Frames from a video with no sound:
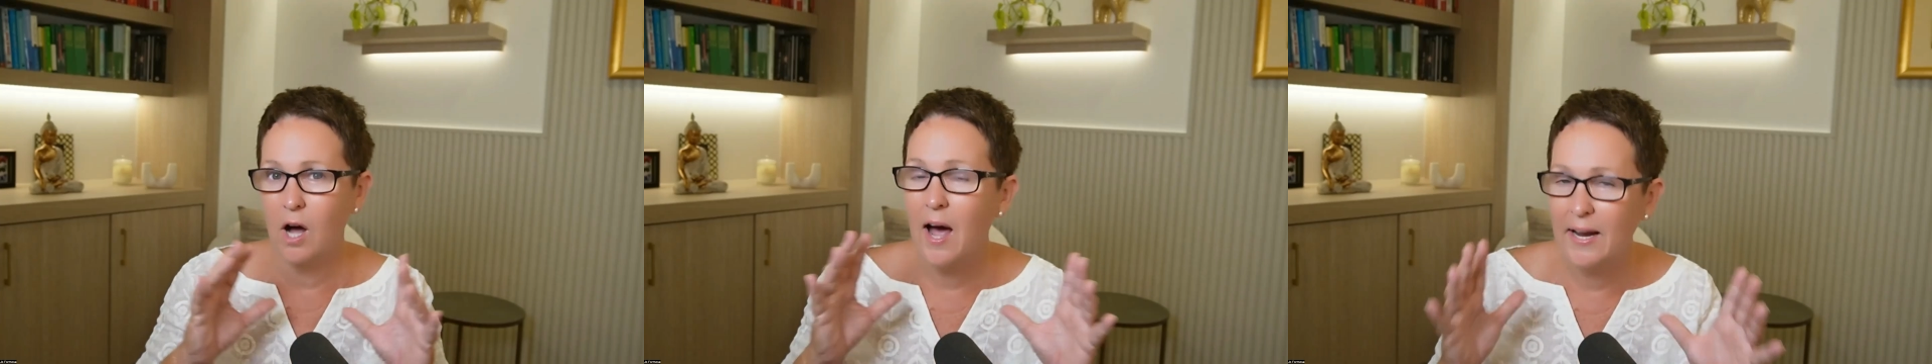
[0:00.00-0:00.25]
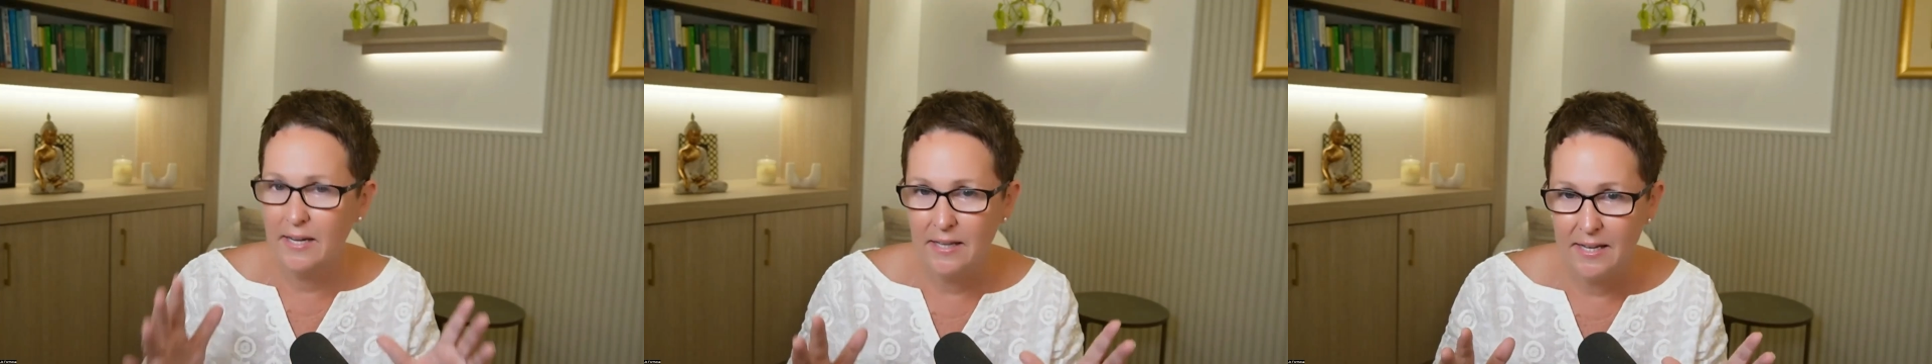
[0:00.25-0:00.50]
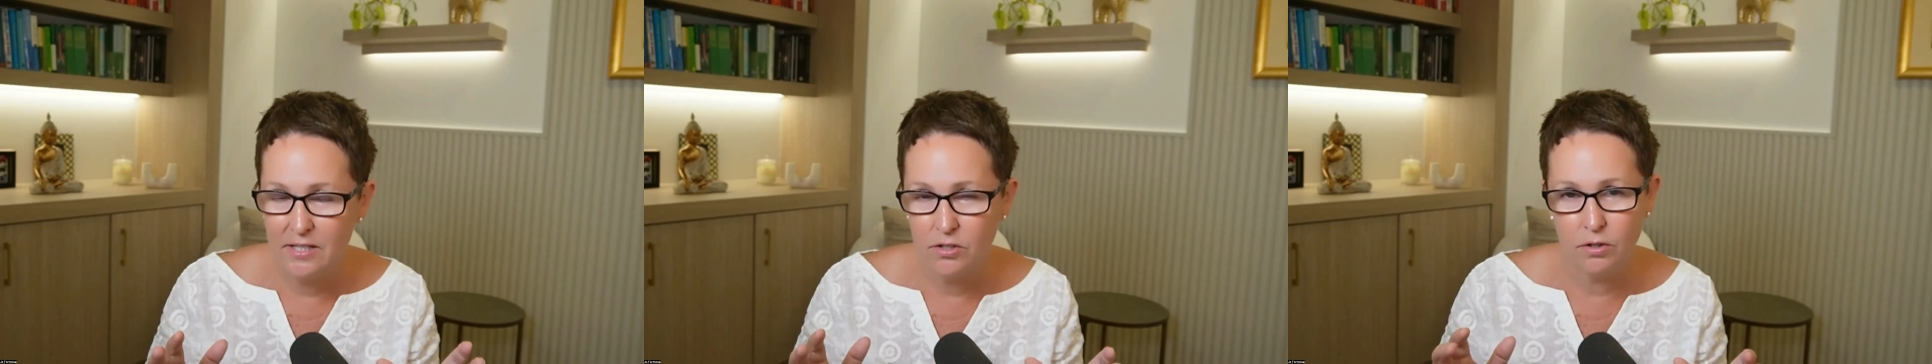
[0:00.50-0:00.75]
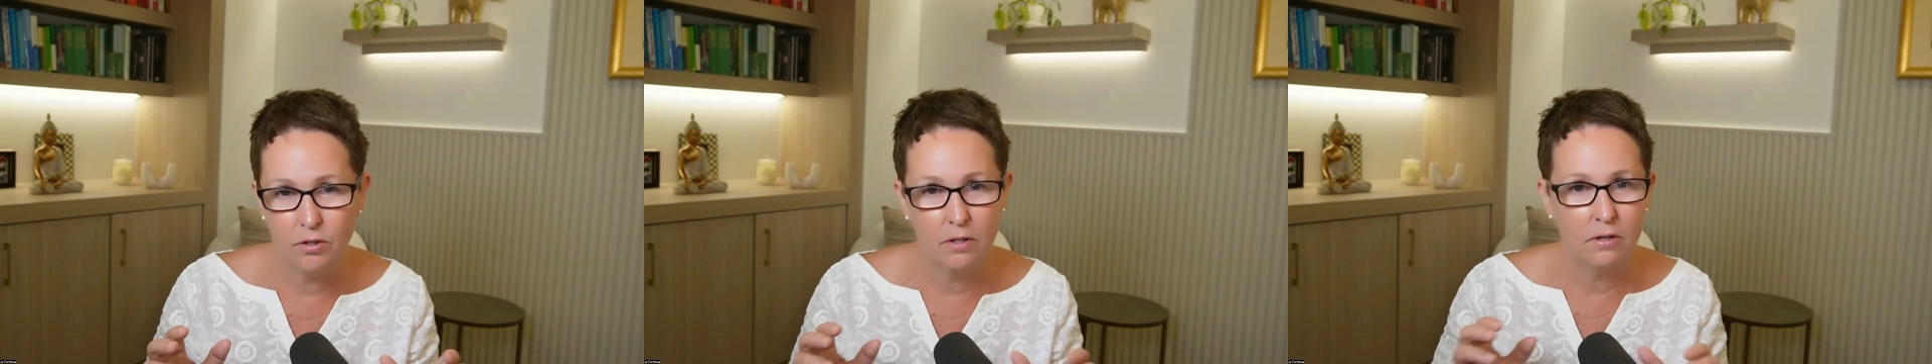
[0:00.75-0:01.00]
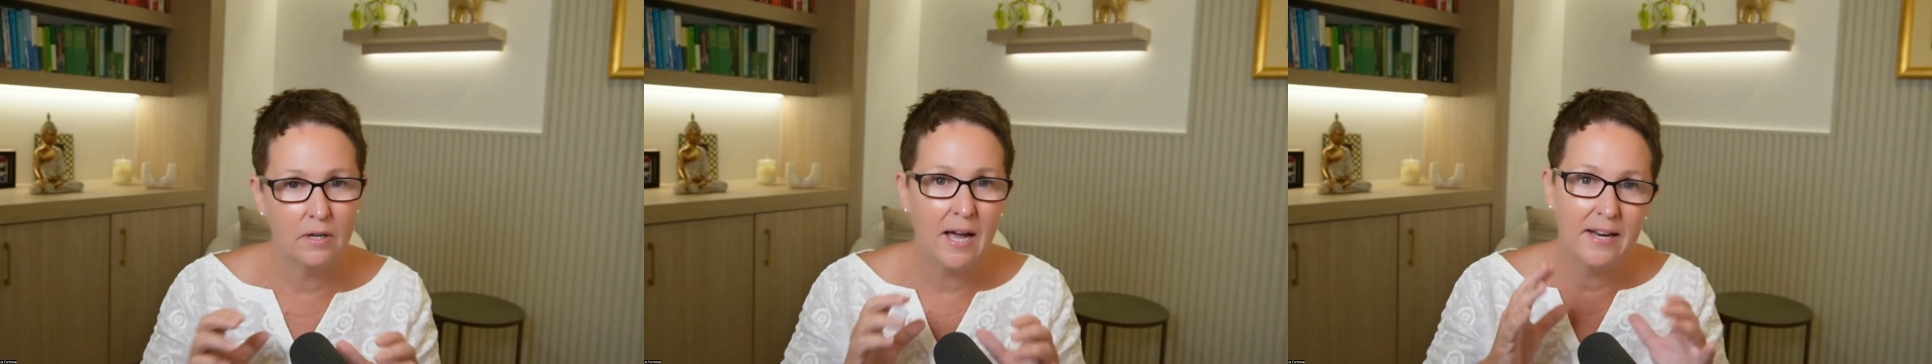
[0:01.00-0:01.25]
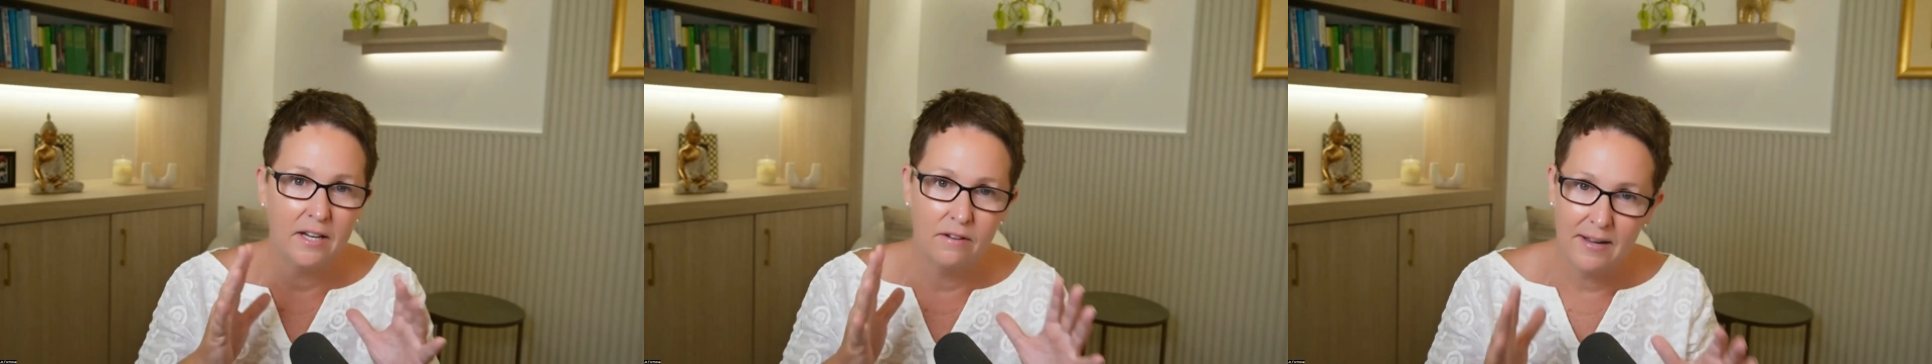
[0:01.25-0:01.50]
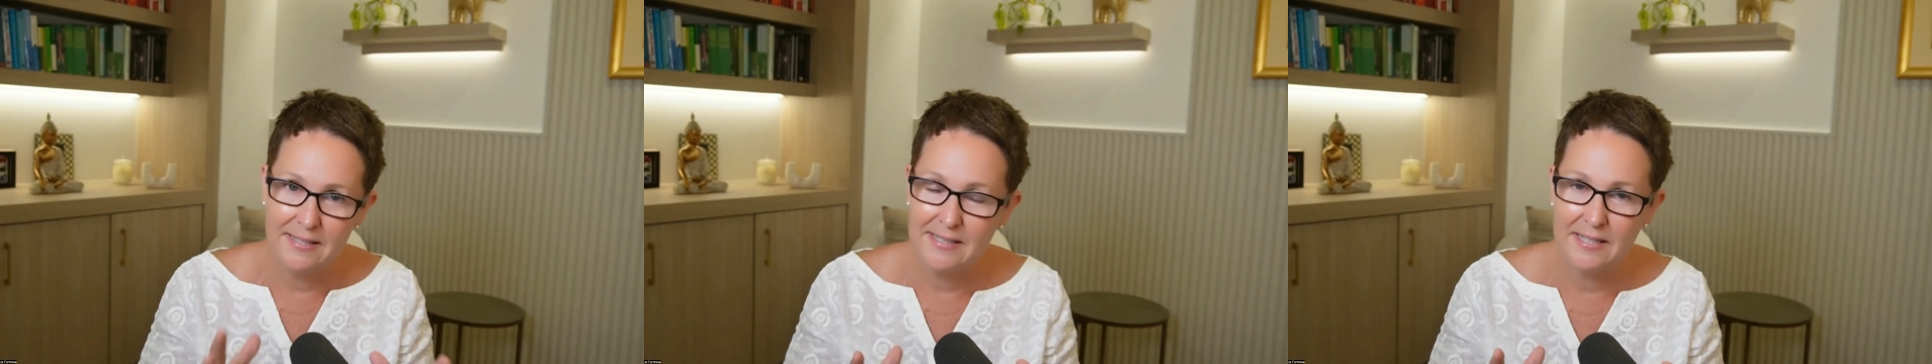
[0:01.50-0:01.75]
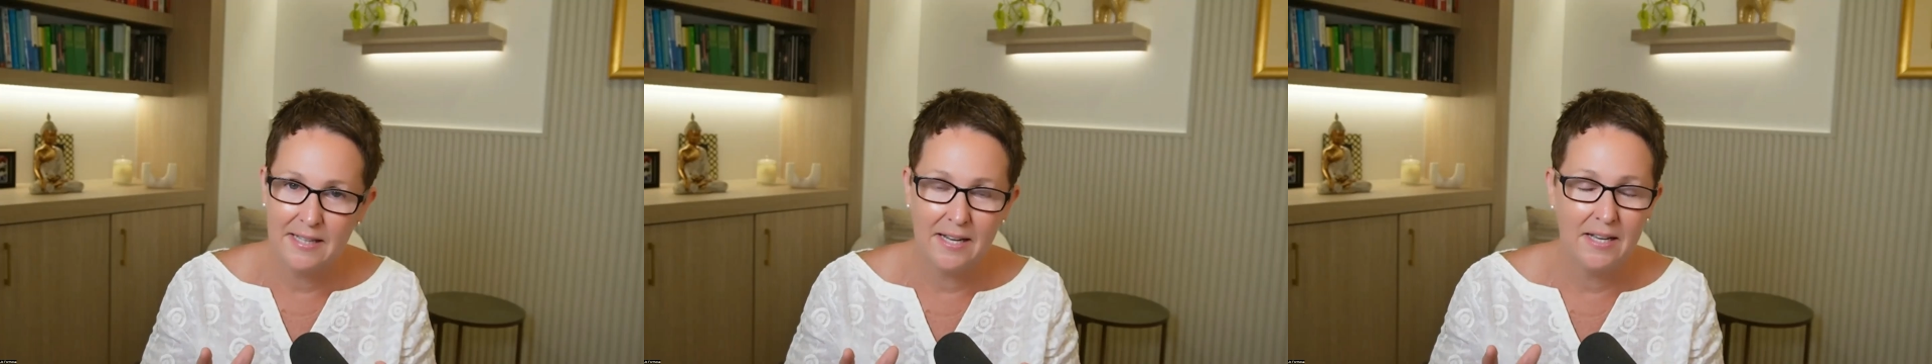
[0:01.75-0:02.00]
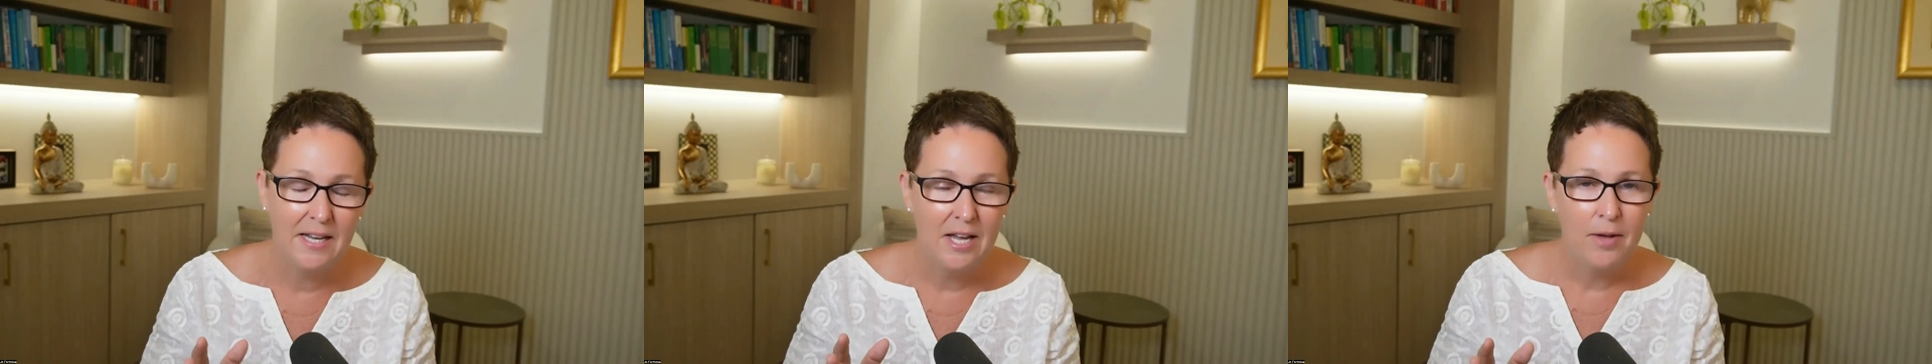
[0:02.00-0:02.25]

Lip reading: high cholesterol or cardiovascular,